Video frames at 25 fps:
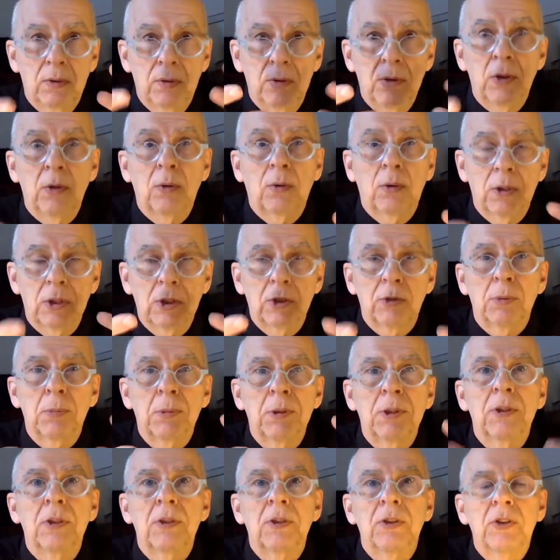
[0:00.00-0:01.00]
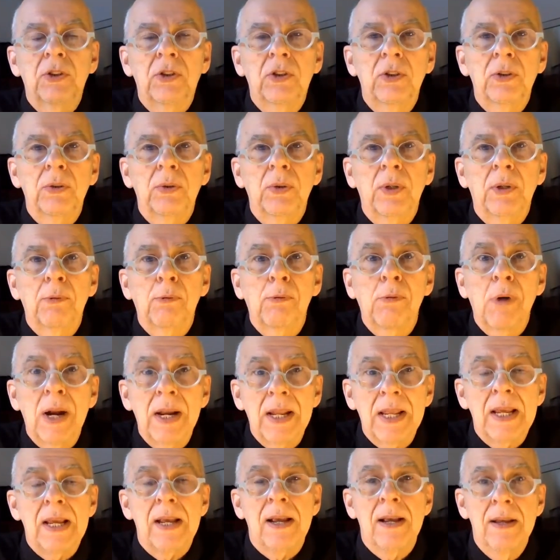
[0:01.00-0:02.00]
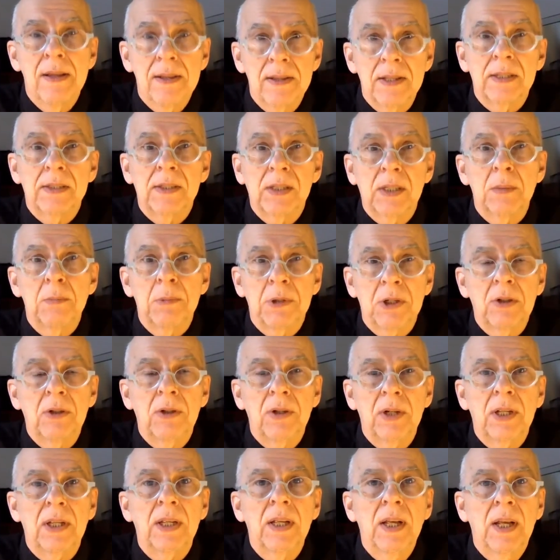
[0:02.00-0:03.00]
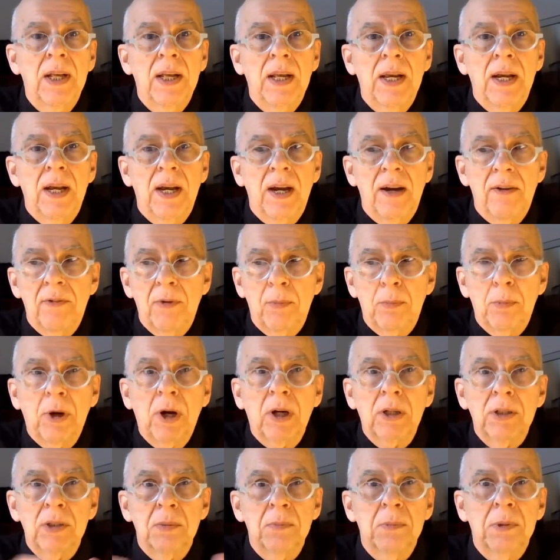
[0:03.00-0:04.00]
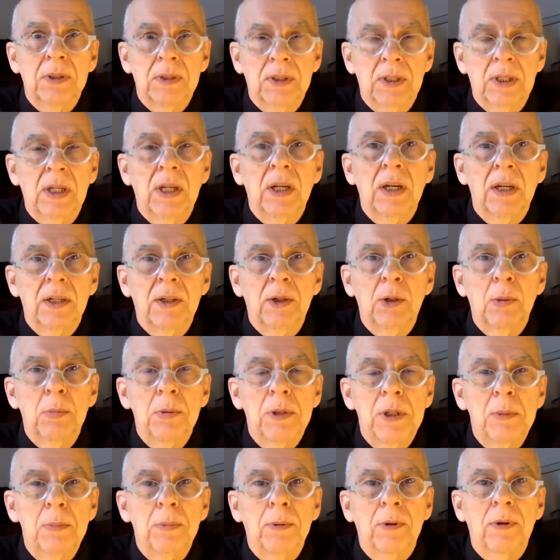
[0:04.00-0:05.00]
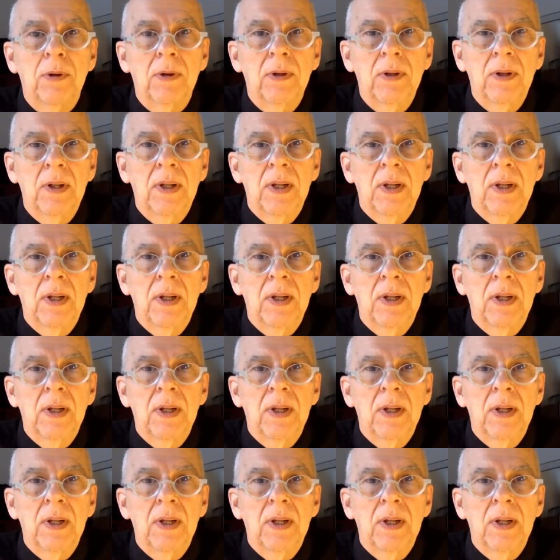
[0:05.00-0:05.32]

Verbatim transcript: you know, contributors to and running this community of approximately 100 people,